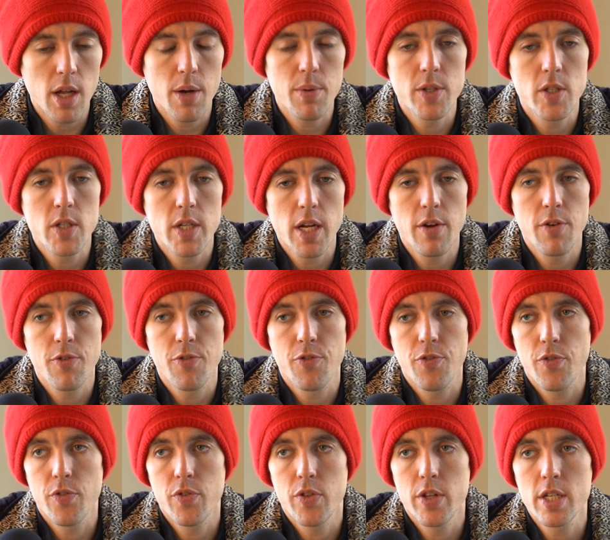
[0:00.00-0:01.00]
I would say
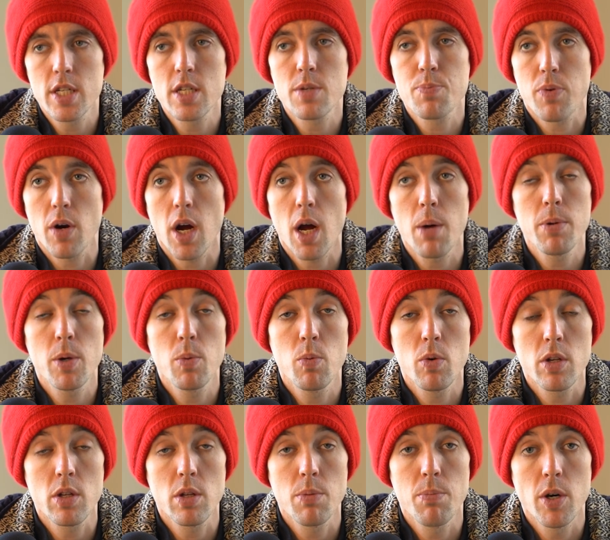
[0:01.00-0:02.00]
this is probably
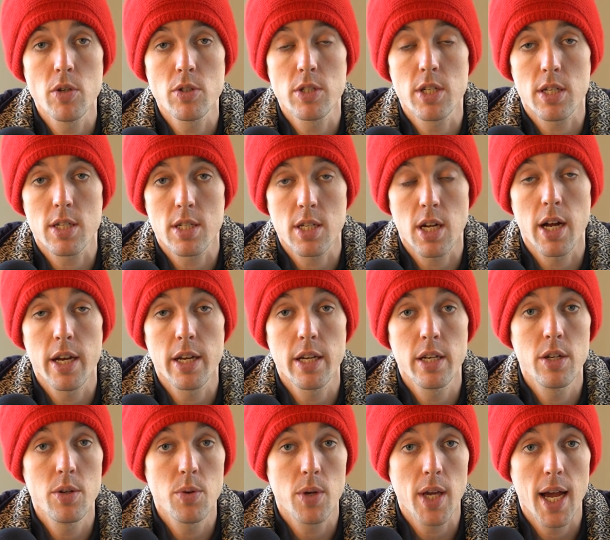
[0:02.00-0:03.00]
one of the most exciting
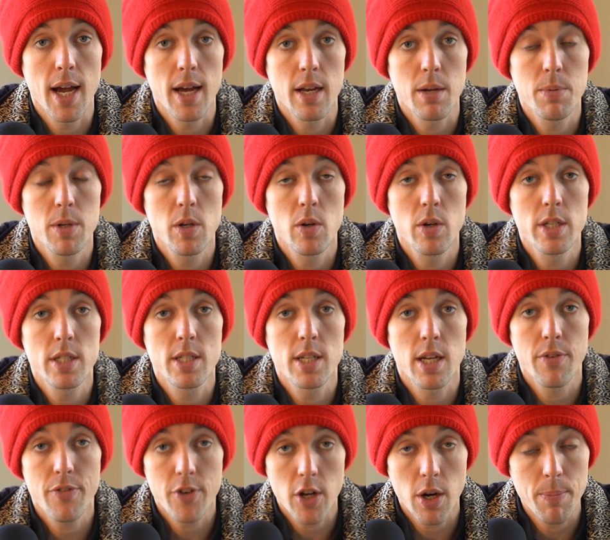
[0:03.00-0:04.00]
new cannabinoids that
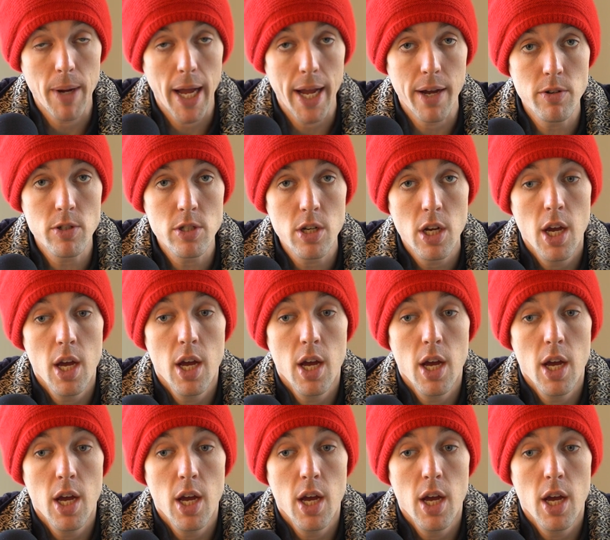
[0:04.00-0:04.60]
have come out.